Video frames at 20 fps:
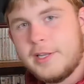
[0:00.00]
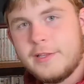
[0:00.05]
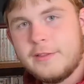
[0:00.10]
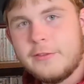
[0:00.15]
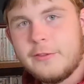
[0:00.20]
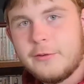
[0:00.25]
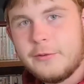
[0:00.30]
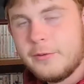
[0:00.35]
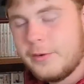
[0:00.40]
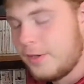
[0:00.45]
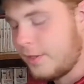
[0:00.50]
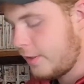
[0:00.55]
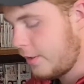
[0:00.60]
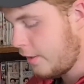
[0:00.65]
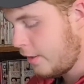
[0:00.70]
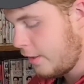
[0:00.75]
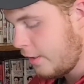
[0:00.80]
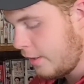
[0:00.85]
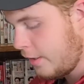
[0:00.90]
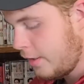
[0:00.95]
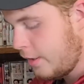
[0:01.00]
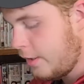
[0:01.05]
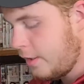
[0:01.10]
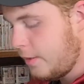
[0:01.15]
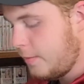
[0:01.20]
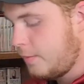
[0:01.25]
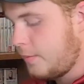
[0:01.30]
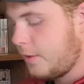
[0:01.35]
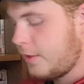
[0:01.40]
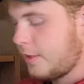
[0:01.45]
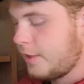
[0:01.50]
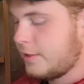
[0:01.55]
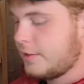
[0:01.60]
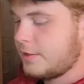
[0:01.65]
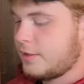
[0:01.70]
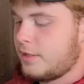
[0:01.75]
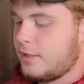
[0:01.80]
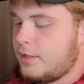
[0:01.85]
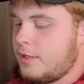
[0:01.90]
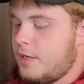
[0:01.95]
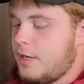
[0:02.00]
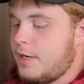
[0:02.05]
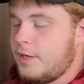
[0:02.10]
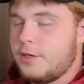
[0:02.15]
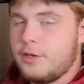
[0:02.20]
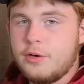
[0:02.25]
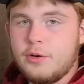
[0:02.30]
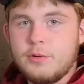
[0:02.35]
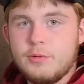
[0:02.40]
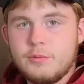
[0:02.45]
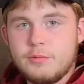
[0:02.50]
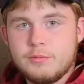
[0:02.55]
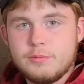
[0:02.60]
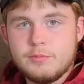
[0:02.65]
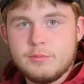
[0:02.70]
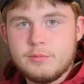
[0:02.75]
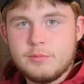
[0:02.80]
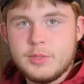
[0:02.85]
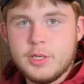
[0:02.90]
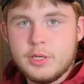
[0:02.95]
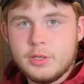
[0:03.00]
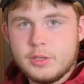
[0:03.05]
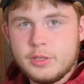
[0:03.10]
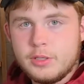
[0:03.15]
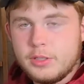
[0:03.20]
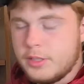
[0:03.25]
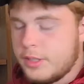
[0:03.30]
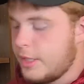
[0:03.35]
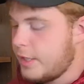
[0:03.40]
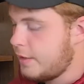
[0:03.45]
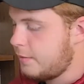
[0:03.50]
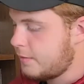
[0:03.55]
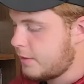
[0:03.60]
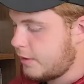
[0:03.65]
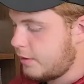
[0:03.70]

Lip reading: and 3. Because I know they're good games.